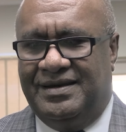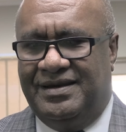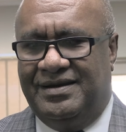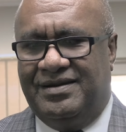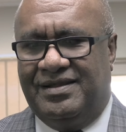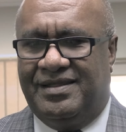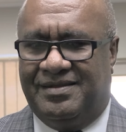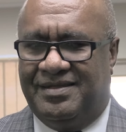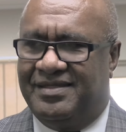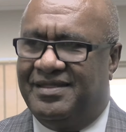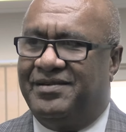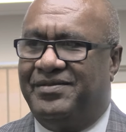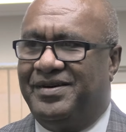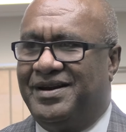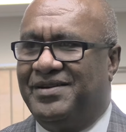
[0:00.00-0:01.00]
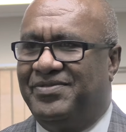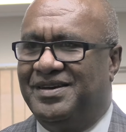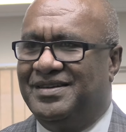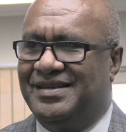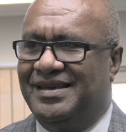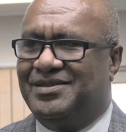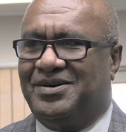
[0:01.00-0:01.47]
the very
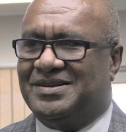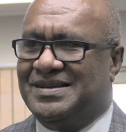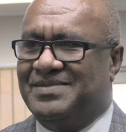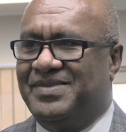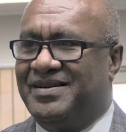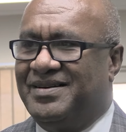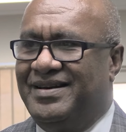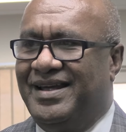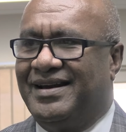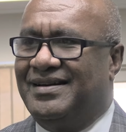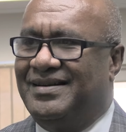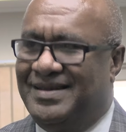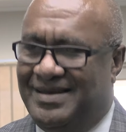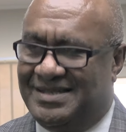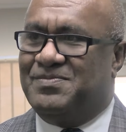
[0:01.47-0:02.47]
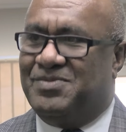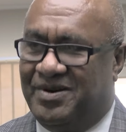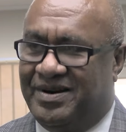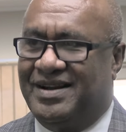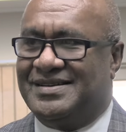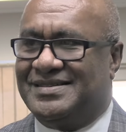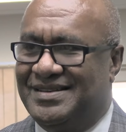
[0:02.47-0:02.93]
few, he talks about debt, he's
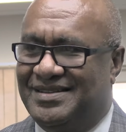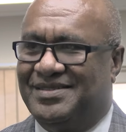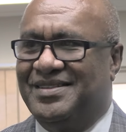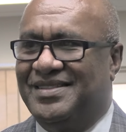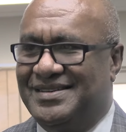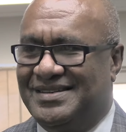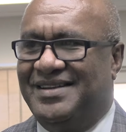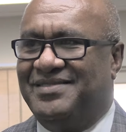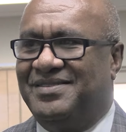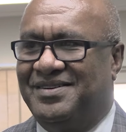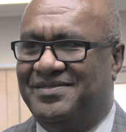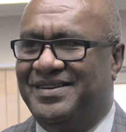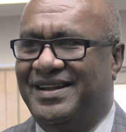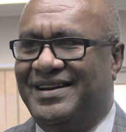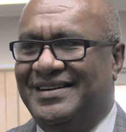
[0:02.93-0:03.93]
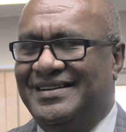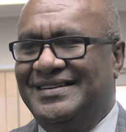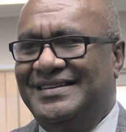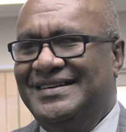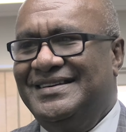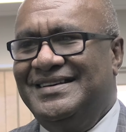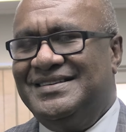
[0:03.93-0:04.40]
brought us into this level of debt.
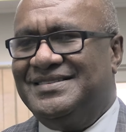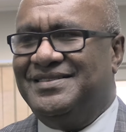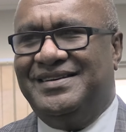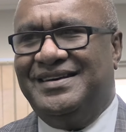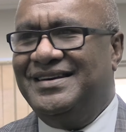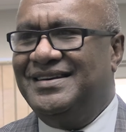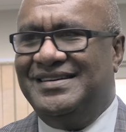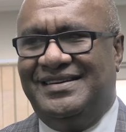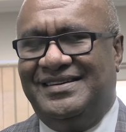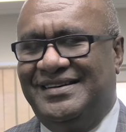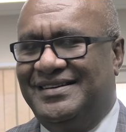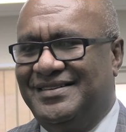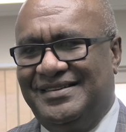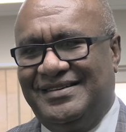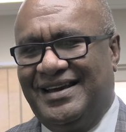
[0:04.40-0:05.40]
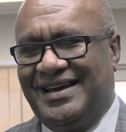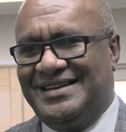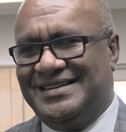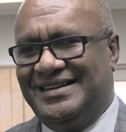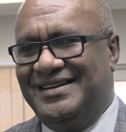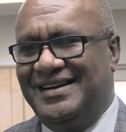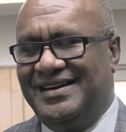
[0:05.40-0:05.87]
So, he, you know, like I
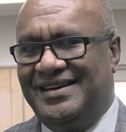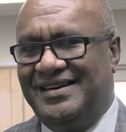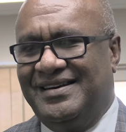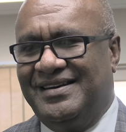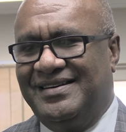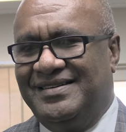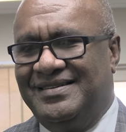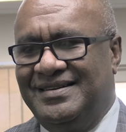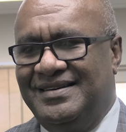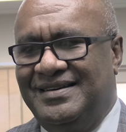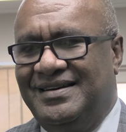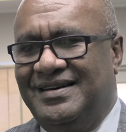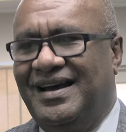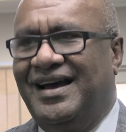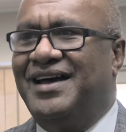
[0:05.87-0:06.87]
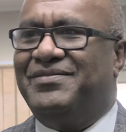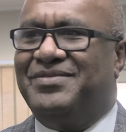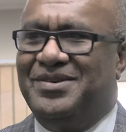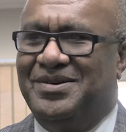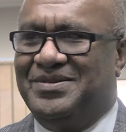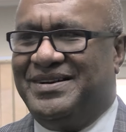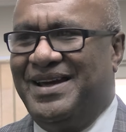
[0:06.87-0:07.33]
said, I have
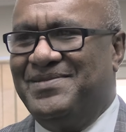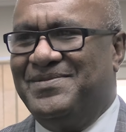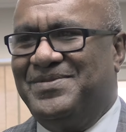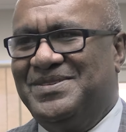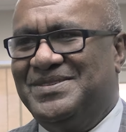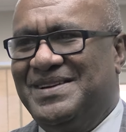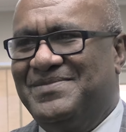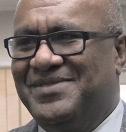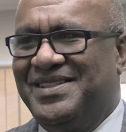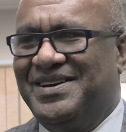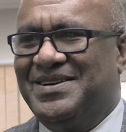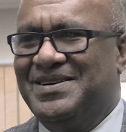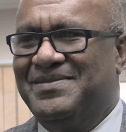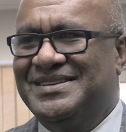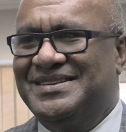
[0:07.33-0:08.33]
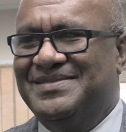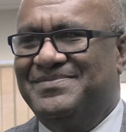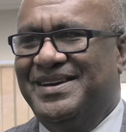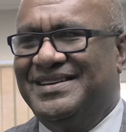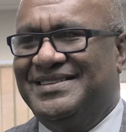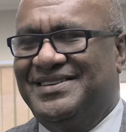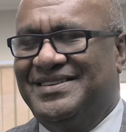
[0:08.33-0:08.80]
no time for some of the comments he
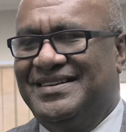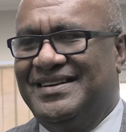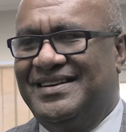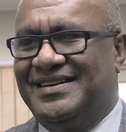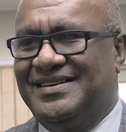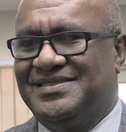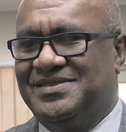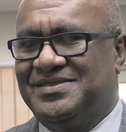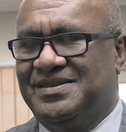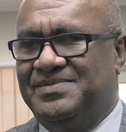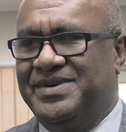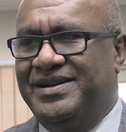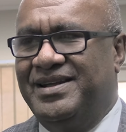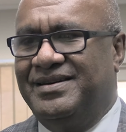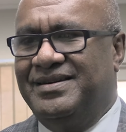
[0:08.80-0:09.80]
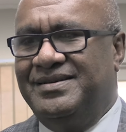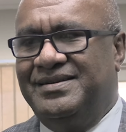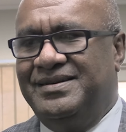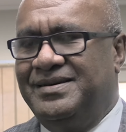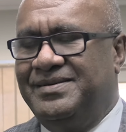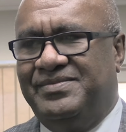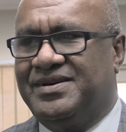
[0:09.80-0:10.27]
makes on social media,
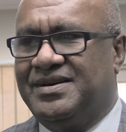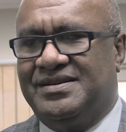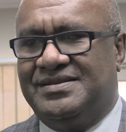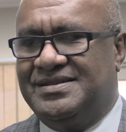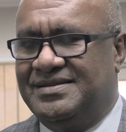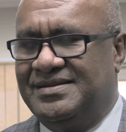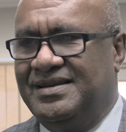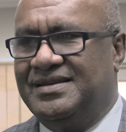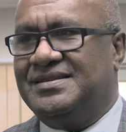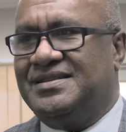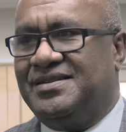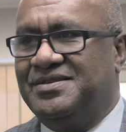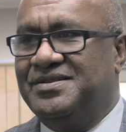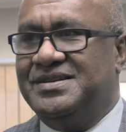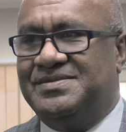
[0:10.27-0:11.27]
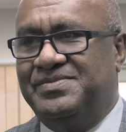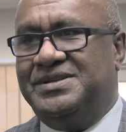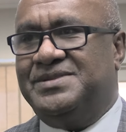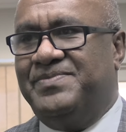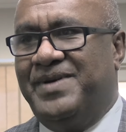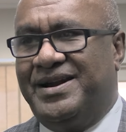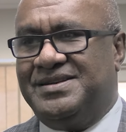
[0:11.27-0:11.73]
because it's through his
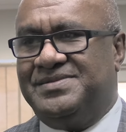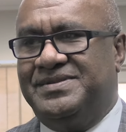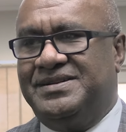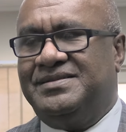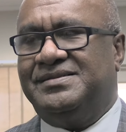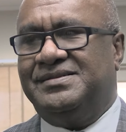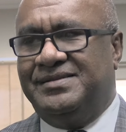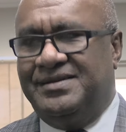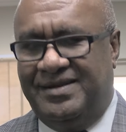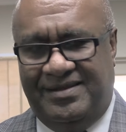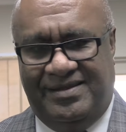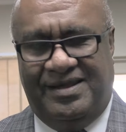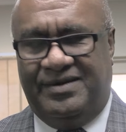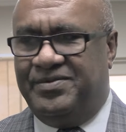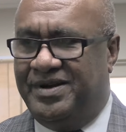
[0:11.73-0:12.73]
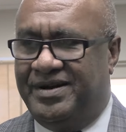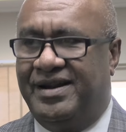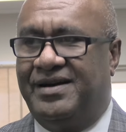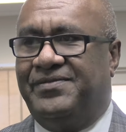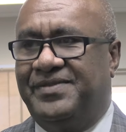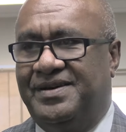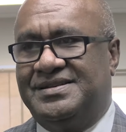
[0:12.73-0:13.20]
mismanagement that we are
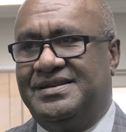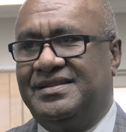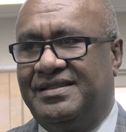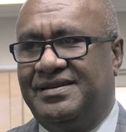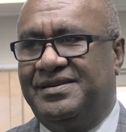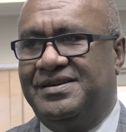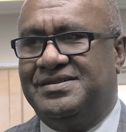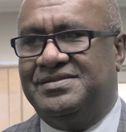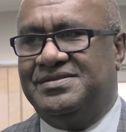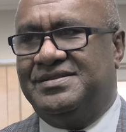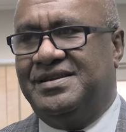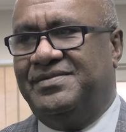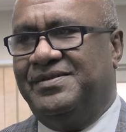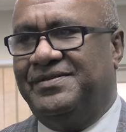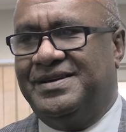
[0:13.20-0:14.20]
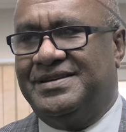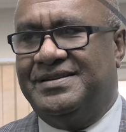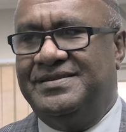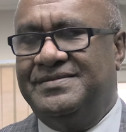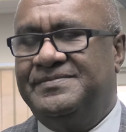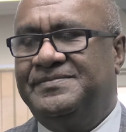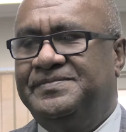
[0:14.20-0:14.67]
now facing the issues that we're facing.